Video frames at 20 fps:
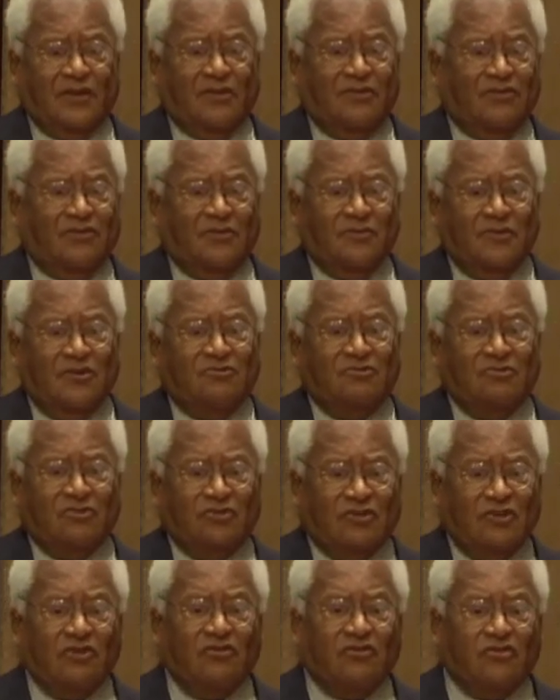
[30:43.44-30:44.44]
There's some
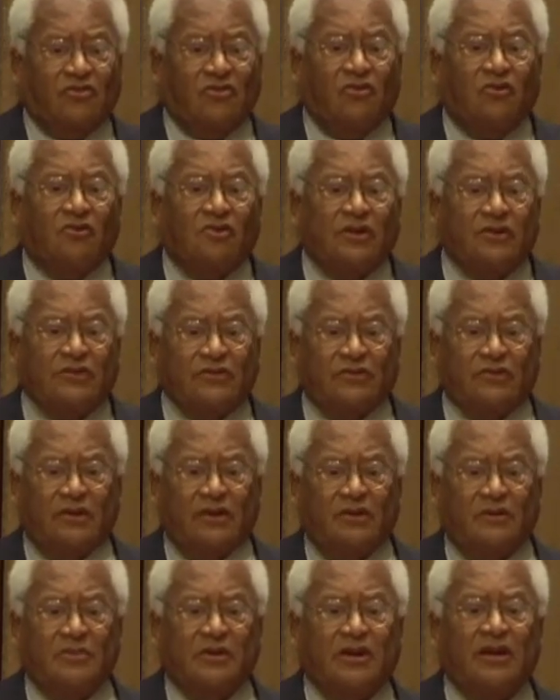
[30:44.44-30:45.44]
interesting stories
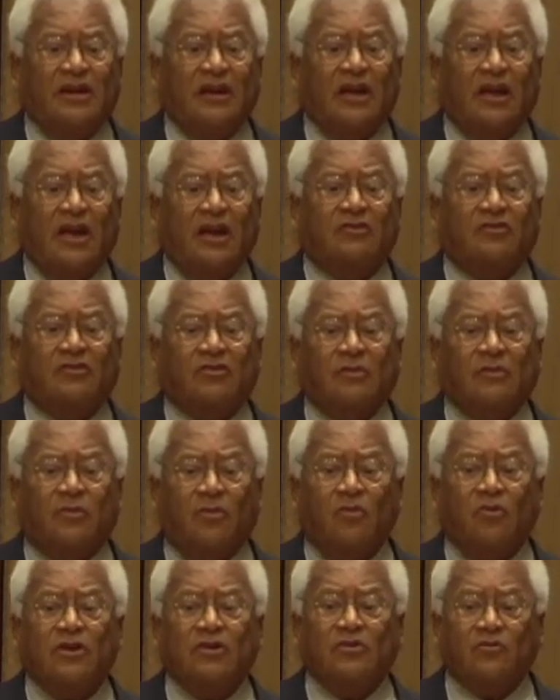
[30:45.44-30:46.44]
there, but in any case, the
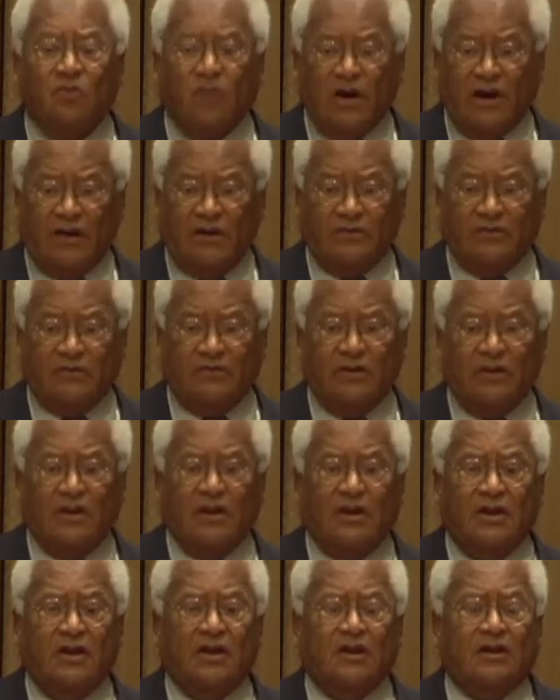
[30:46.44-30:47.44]
point was
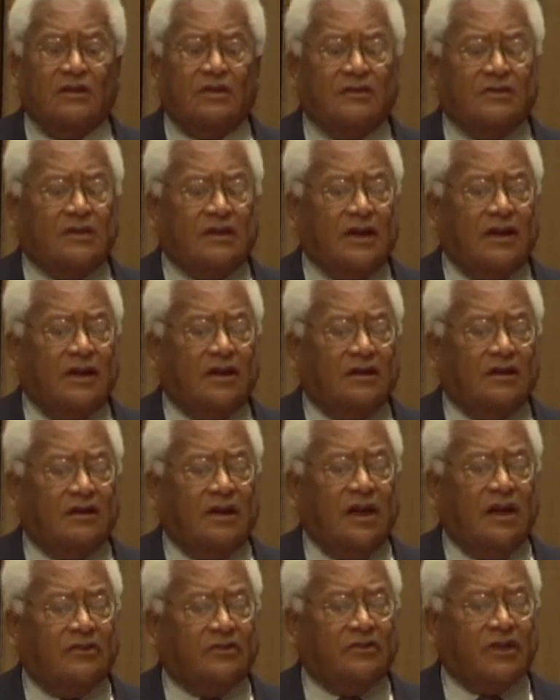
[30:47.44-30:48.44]
that
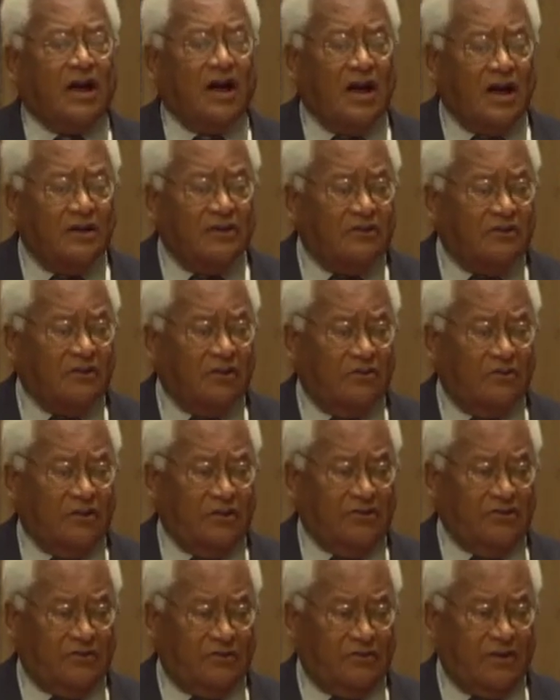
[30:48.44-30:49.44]
as a
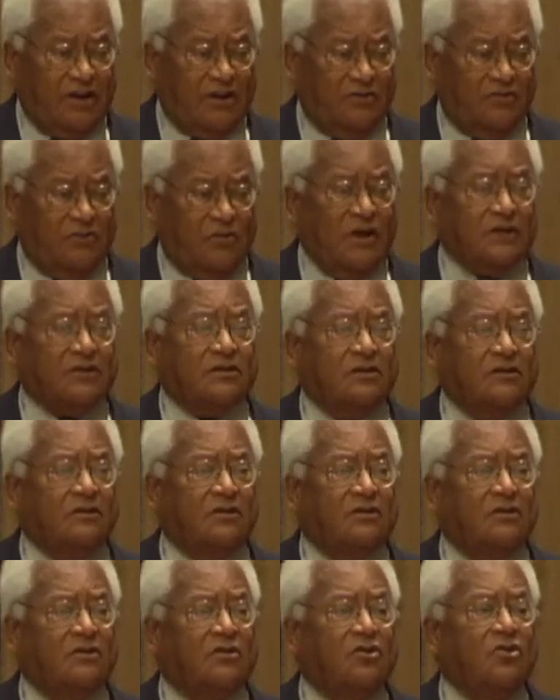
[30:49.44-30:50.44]
consequence then,
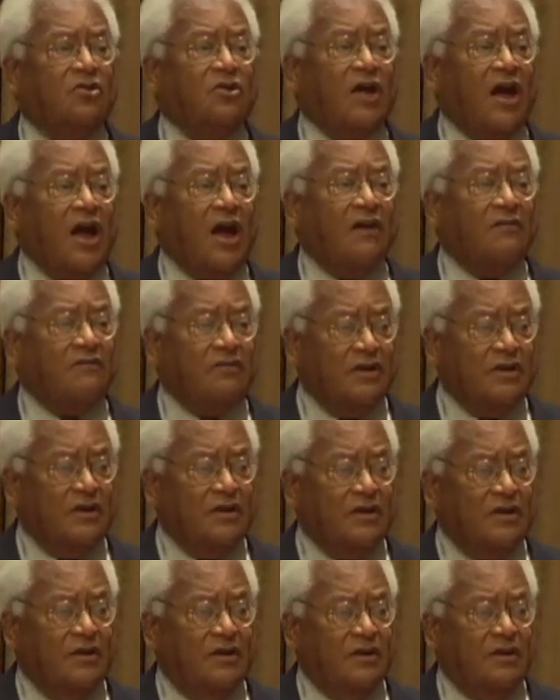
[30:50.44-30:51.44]
what could have
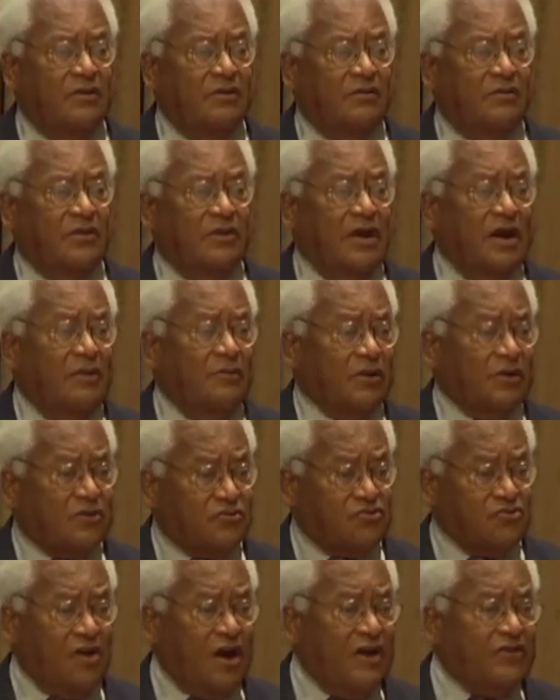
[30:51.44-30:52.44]
become a
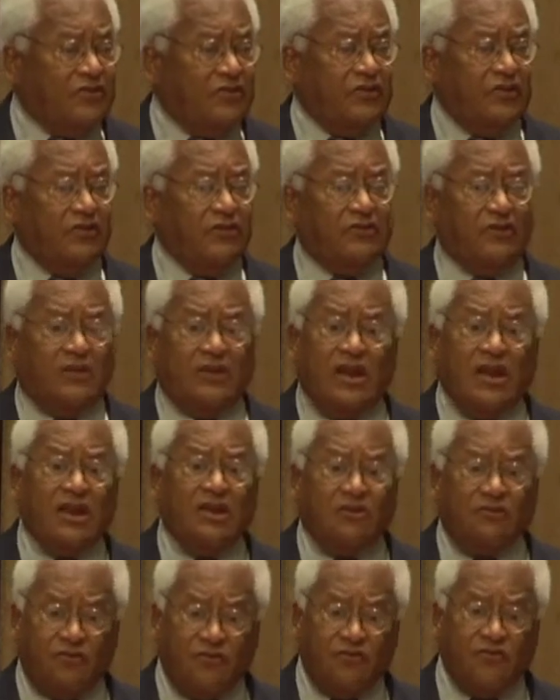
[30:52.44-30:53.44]
crisis and
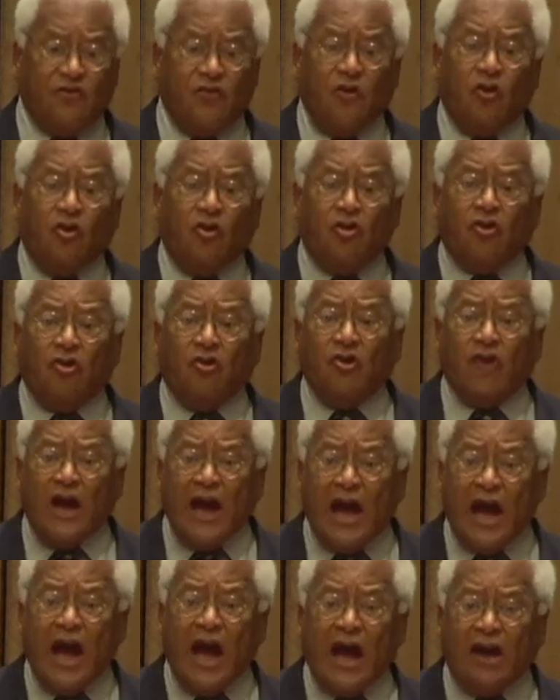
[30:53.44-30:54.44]
any further
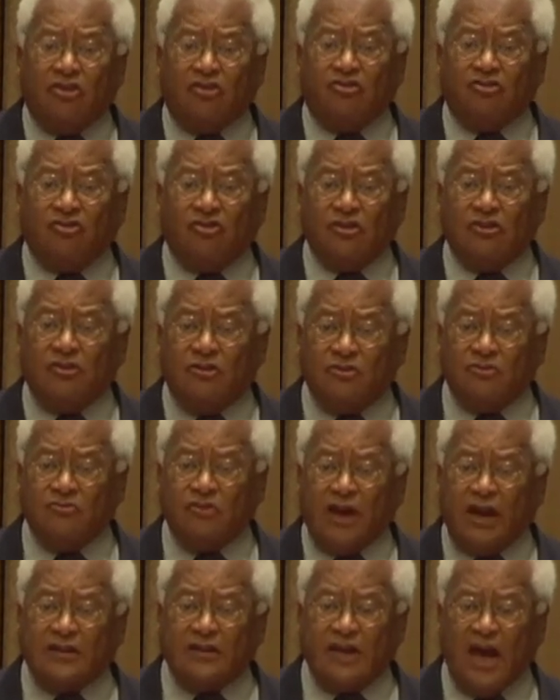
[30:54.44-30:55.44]
action,
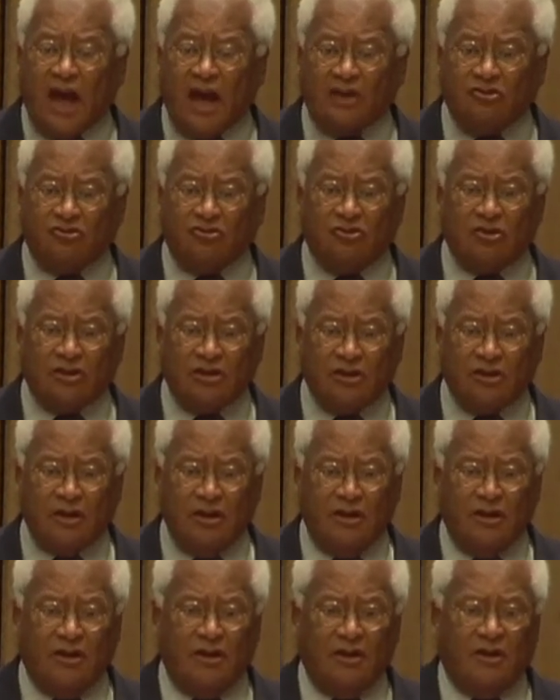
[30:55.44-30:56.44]
direct action,